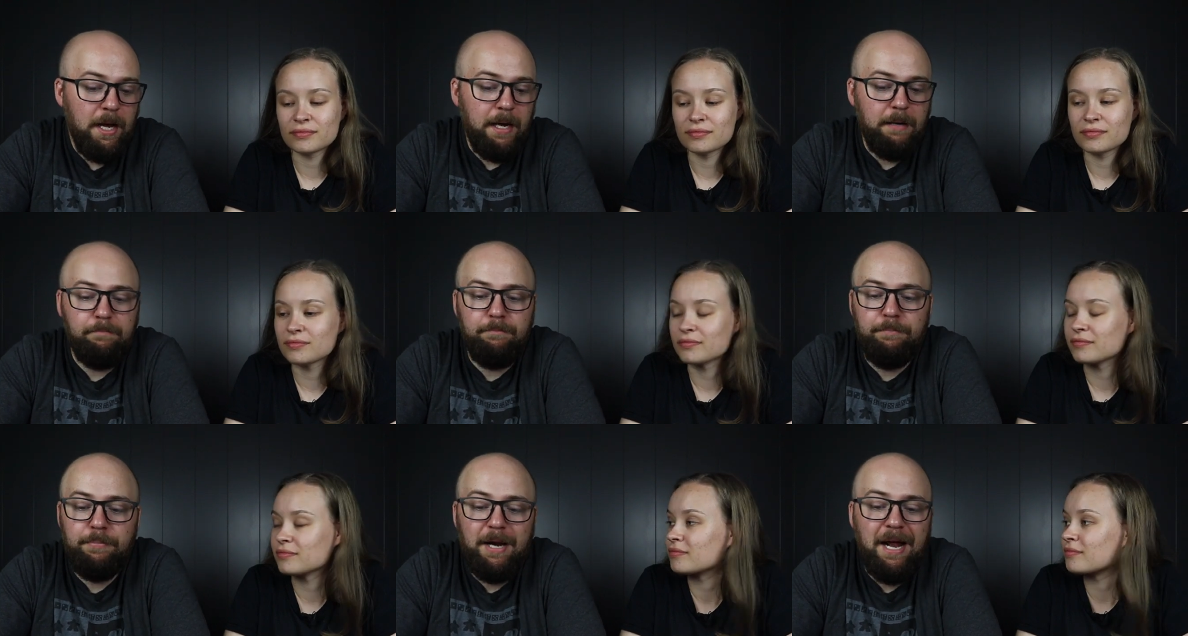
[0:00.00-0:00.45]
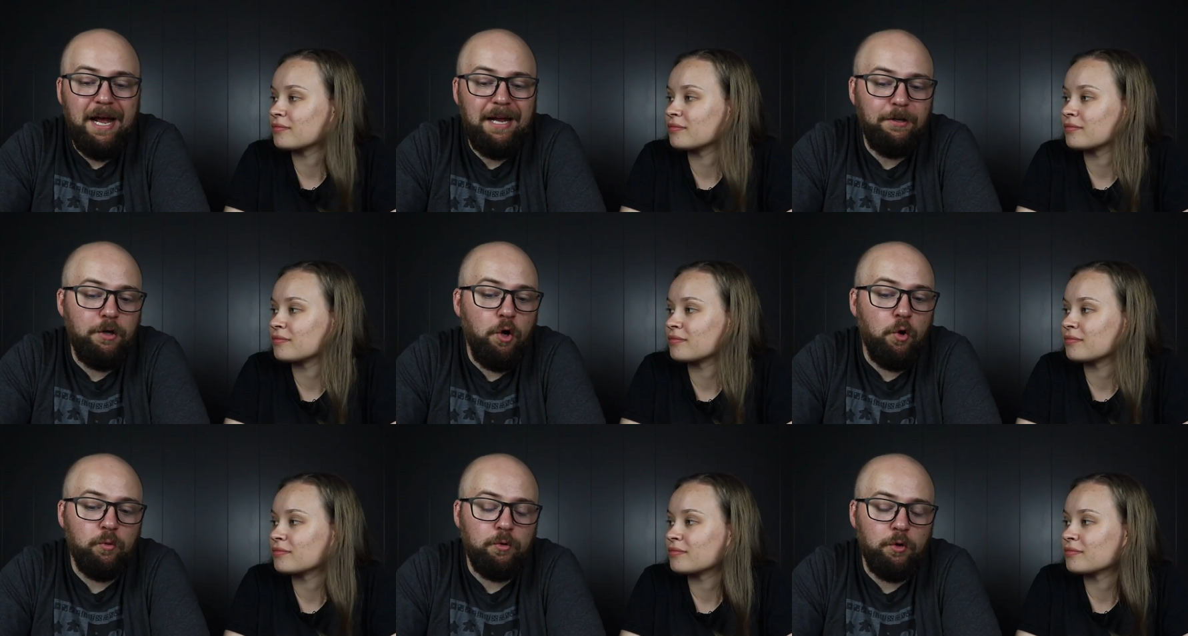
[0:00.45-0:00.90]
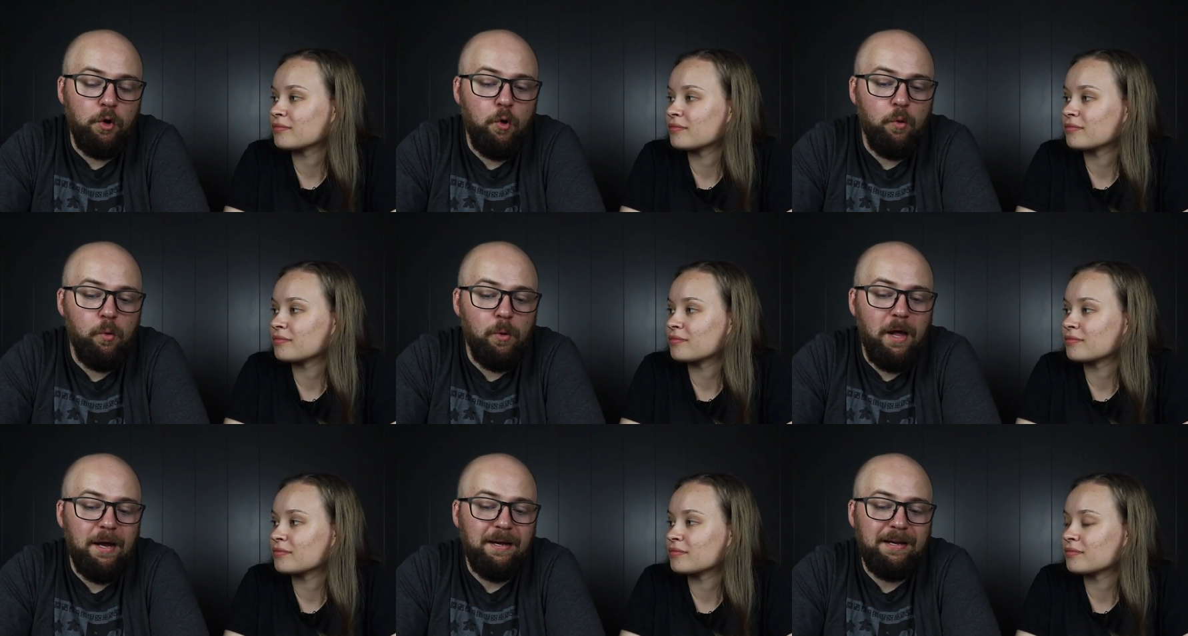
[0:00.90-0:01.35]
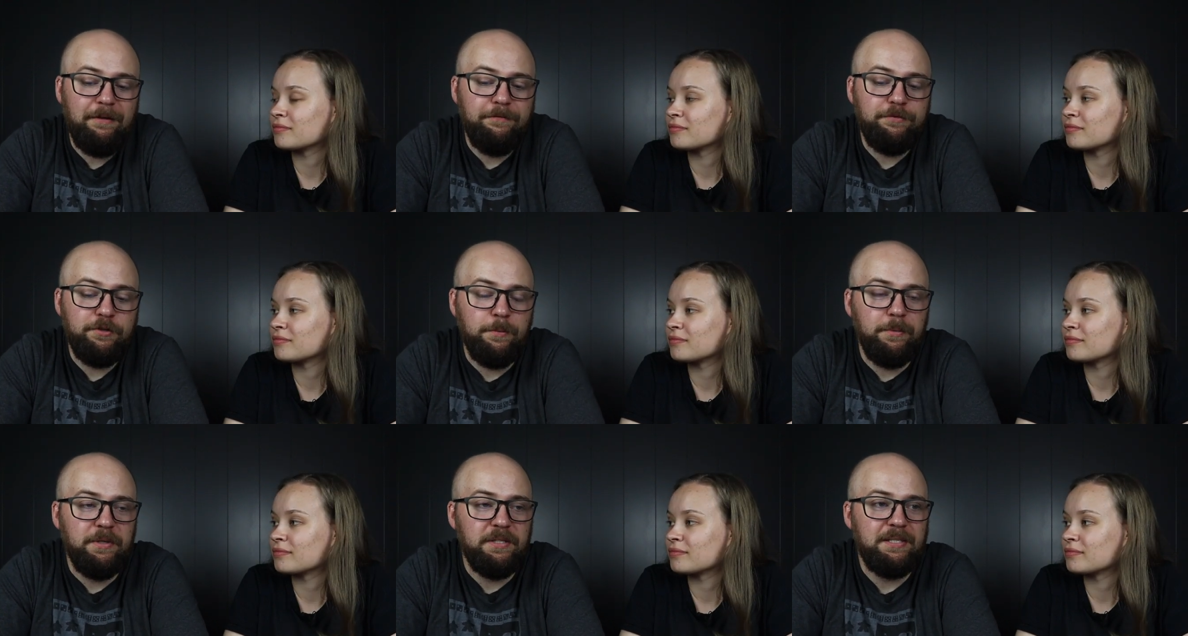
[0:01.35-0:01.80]
Speaker 1: but I don't know, like, if
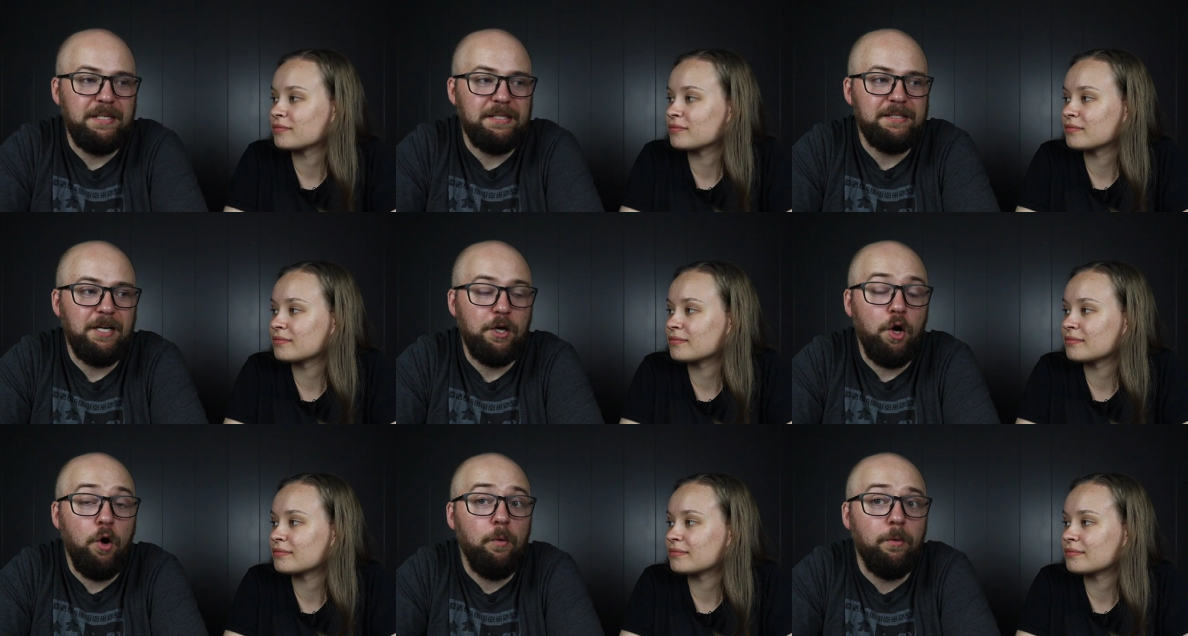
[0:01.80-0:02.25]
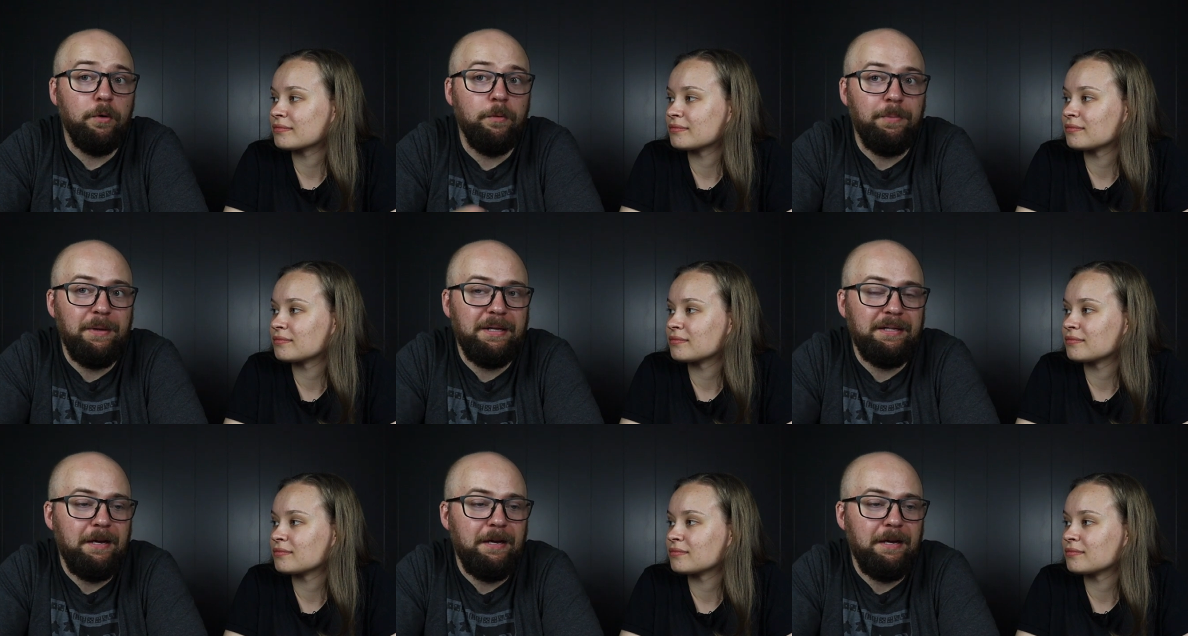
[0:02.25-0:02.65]
somebody says, like, oh, you want to play